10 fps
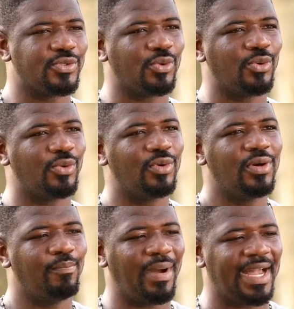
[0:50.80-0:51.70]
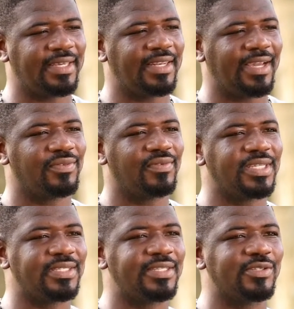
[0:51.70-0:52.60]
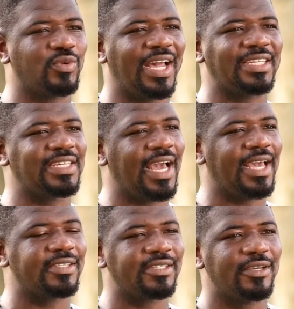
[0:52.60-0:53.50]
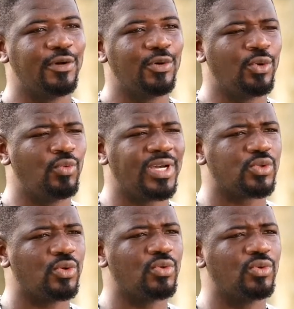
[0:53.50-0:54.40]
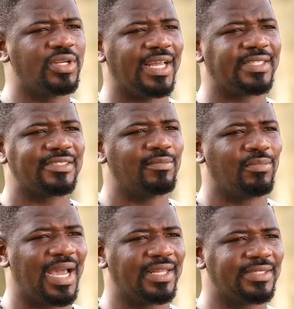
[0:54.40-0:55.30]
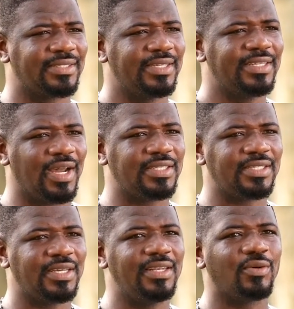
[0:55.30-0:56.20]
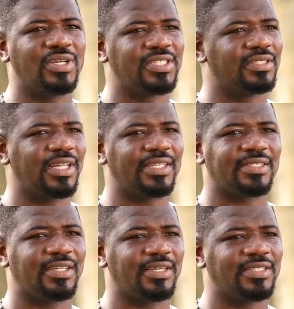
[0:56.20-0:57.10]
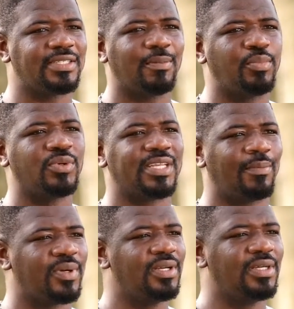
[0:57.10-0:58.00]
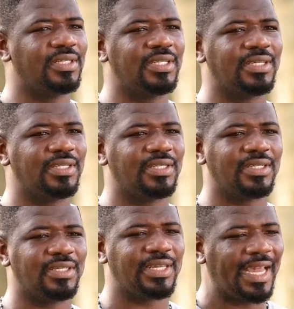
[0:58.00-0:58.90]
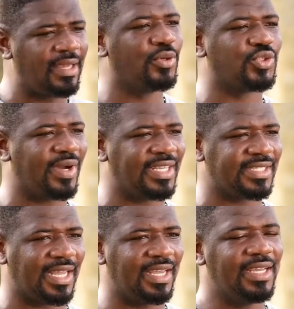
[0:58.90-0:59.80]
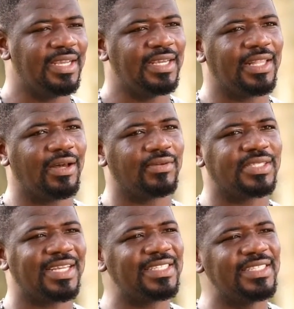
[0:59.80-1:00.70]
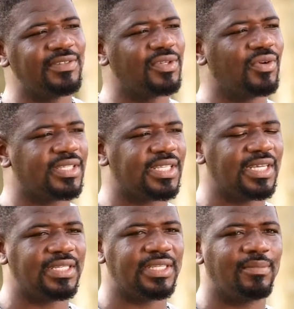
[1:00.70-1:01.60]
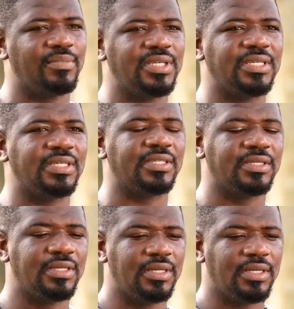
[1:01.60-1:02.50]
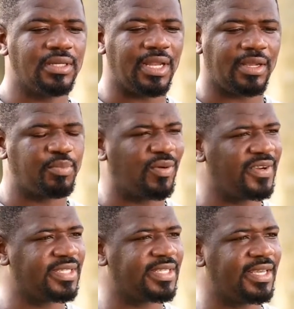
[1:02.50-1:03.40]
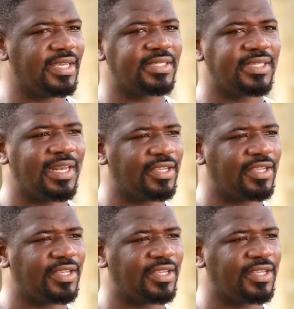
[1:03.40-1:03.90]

So back in our universities, we had guys who were so good at maths, right? Any question that the teacher puts up, they, they, they are able to answer. Now, such individuals end up being like professors,